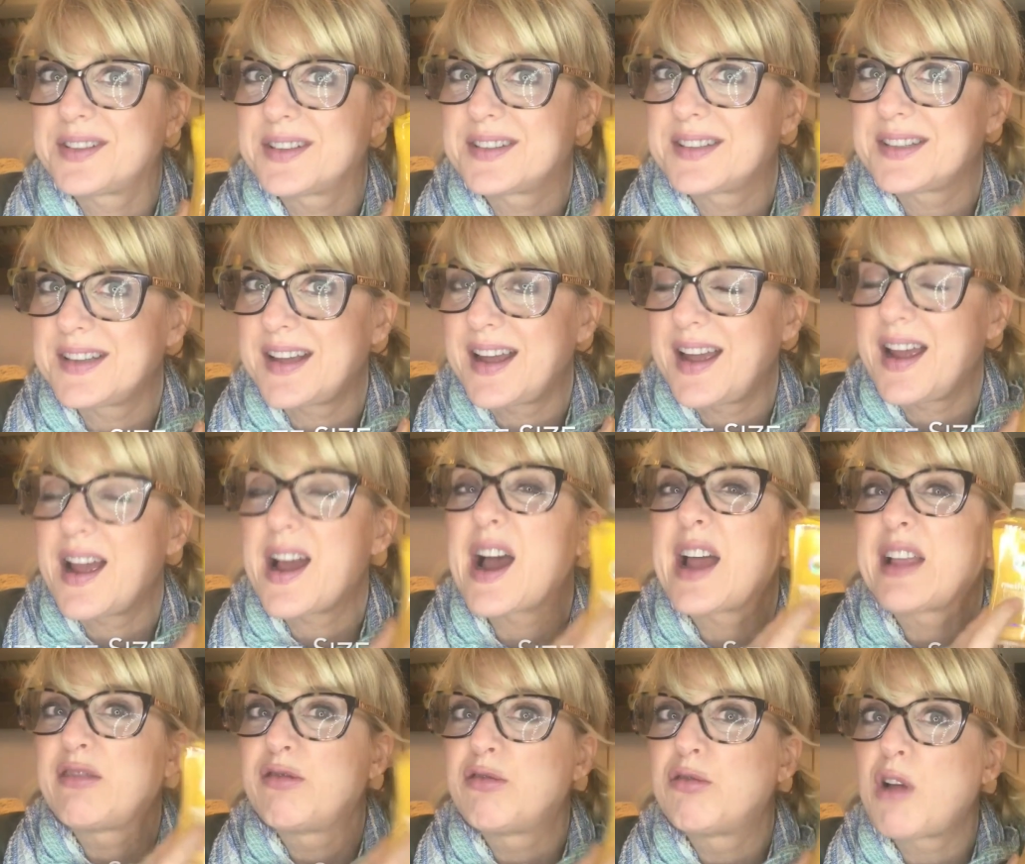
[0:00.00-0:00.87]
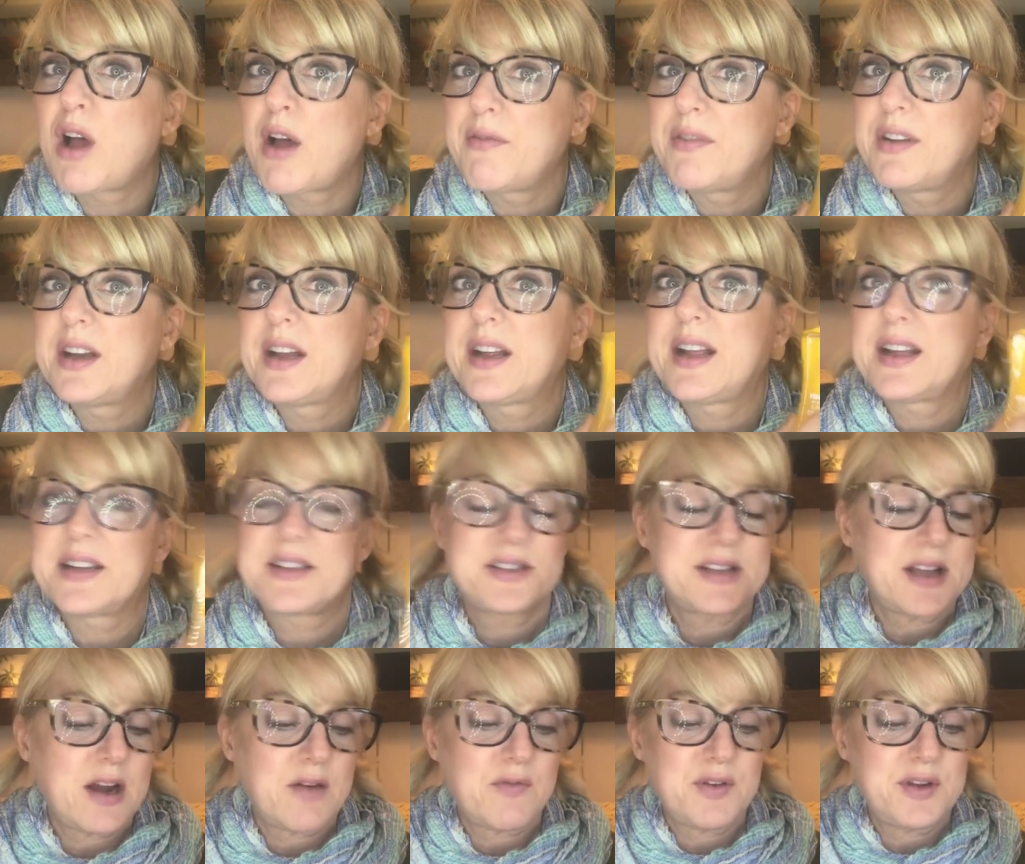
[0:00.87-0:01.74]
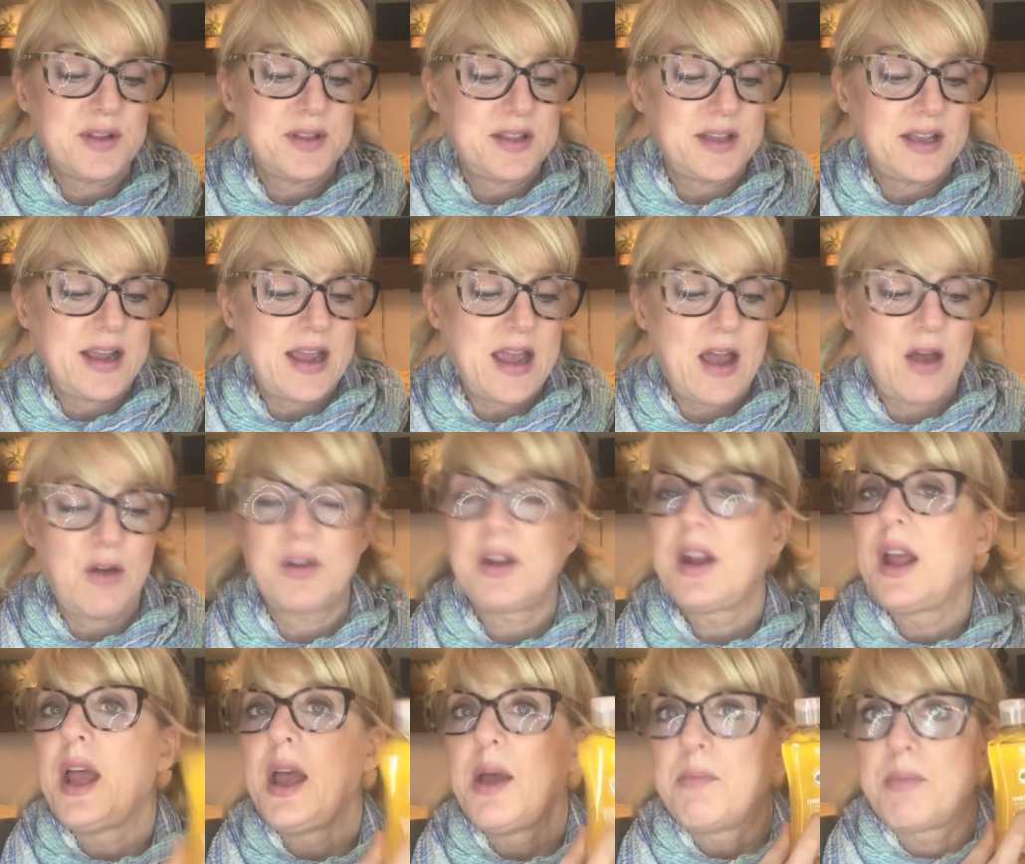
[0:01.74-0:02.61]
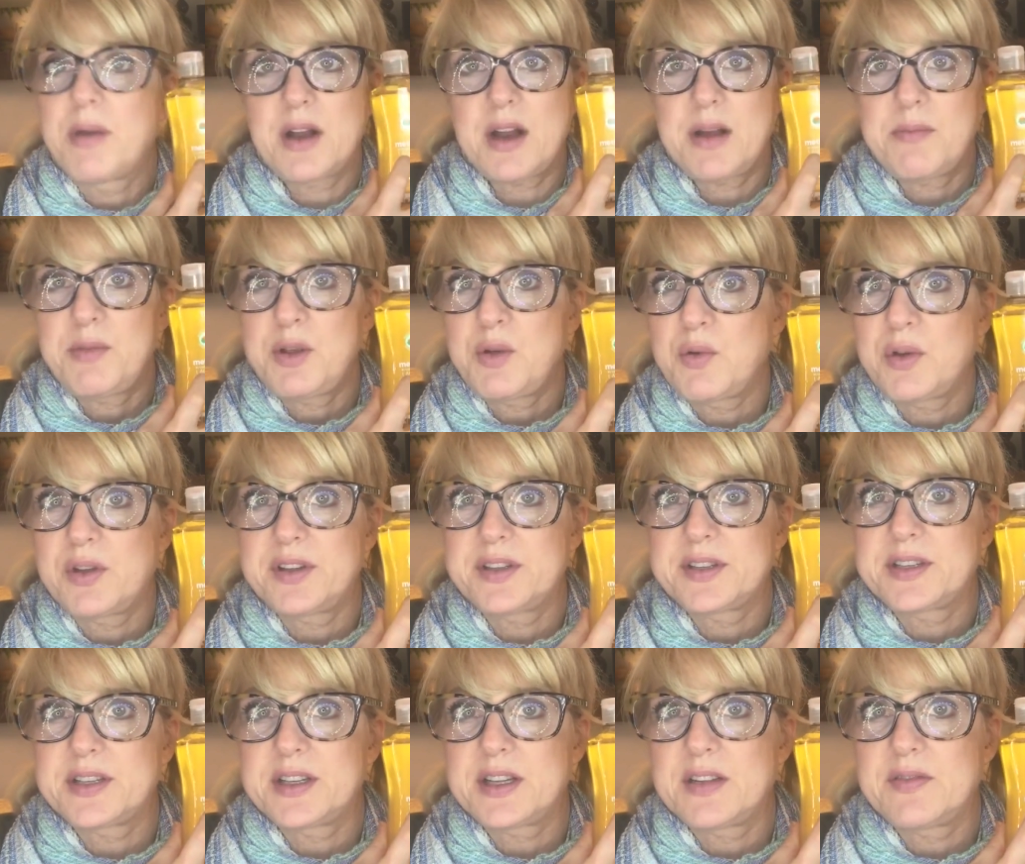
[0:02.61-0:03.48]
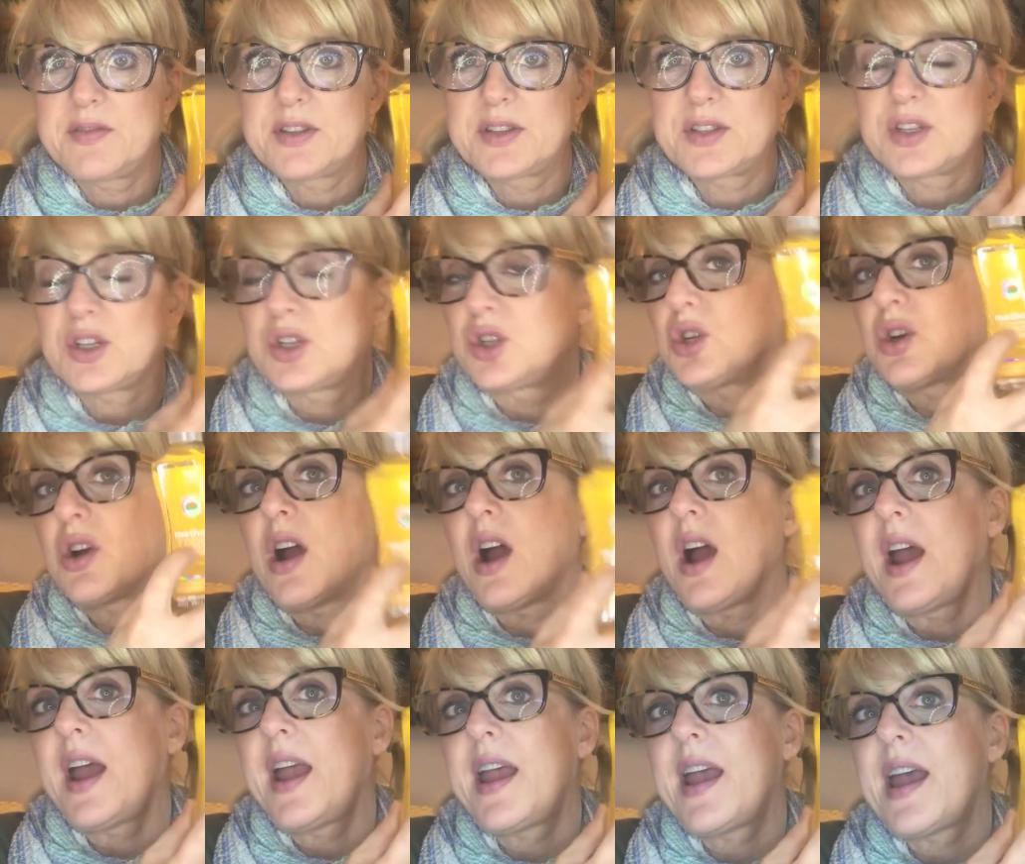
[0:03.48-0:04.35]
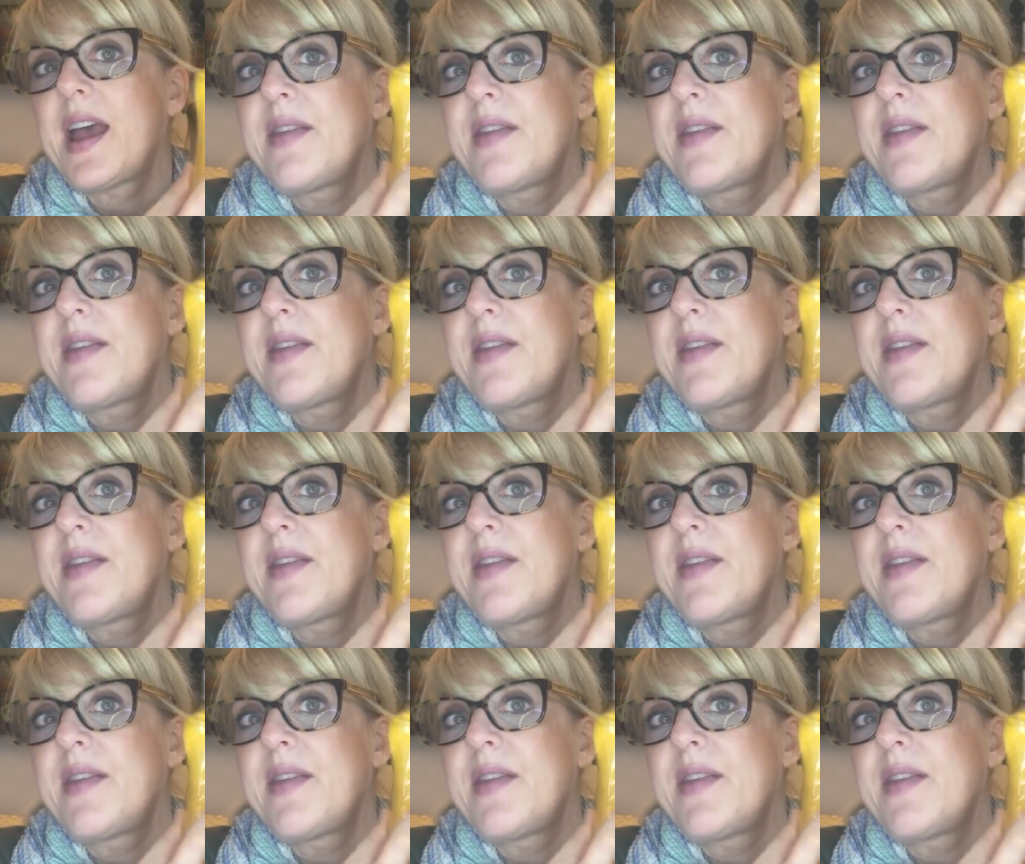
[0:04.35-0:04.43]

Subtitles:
to say I love it. It gets everything out, but I'd be willing to give this a try.